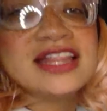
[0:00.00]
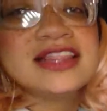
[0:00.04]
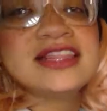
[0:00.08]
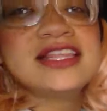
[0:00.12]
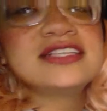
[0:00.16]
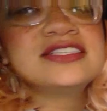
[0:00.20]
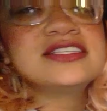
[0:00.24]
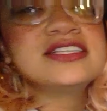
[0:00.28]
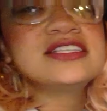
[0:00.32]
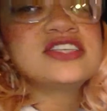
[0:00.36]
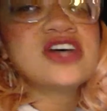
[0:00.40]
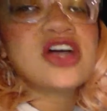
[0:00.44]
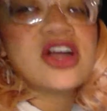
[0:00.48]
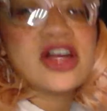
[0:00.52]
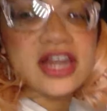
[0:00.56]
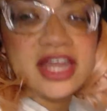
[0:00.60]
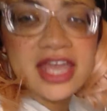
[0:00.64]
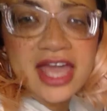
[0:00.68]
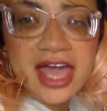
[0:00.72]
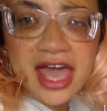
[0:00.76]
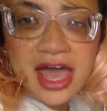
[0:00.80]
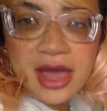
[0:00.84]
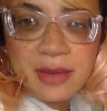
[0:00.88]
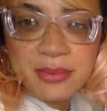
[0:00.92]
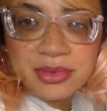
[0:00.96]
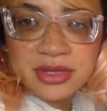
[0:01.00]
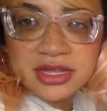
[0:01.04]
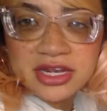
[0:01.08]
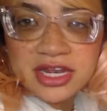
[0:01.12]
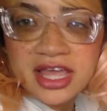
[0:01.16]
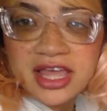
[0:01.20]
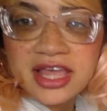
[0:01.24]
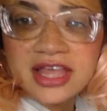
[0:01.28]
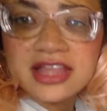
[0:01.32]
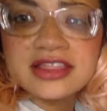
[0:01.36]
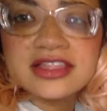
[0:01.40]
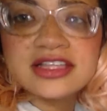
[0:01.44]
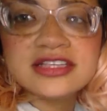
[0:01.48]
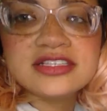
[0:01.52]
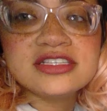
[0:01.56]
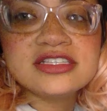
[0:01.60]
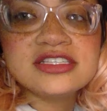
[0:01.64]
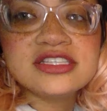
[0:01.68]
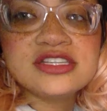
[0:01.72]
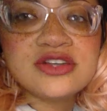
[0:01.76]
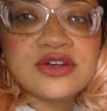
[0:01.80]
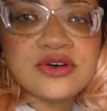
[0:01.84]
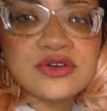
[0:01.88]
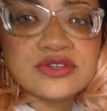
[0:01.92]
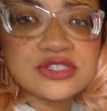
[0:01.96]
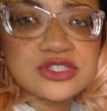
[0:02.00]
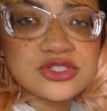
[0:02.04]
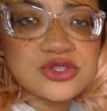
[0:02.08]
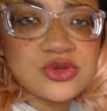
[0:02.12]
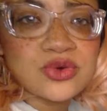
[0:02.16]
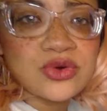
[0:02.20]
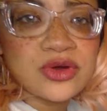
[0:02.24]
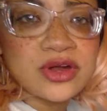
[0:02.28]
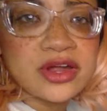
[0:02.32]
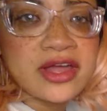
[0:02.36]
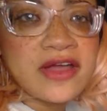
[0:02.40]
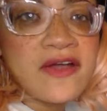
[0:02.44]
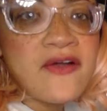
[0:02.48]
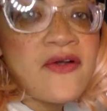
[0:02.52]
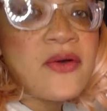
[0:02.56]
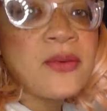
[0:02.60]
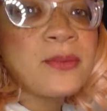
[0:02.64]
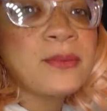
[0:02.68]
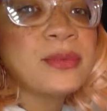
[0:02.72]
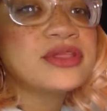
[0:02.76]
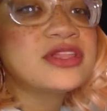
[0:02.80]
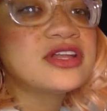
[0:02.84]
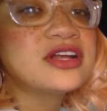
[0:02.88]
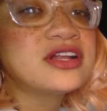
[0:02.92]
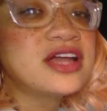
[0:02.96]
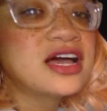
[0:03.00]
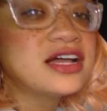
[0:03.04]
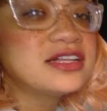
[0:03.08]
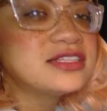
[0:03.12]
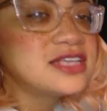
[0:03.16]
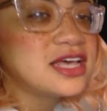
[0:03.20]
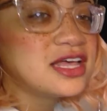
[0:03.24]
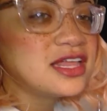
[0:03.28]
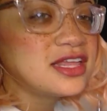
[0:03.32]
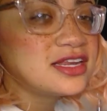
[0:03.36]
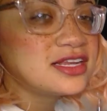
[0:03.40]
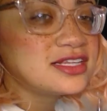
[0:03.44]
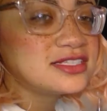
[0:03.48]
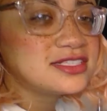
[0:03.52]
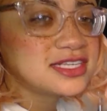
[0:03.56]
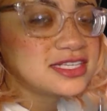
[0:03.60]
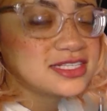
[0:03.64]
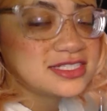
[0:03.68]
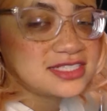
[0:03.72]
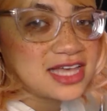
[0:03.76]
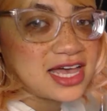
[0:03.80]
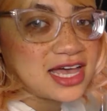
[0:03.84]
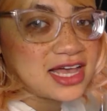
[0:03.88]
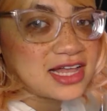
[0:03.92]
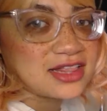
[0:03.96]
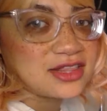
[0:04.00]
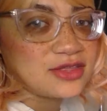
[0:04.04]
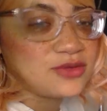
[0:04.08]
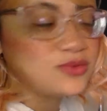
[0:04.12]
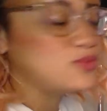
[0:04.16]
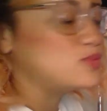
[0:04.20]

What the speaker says: This has already happened. This is an old story. But they're not telling us exactly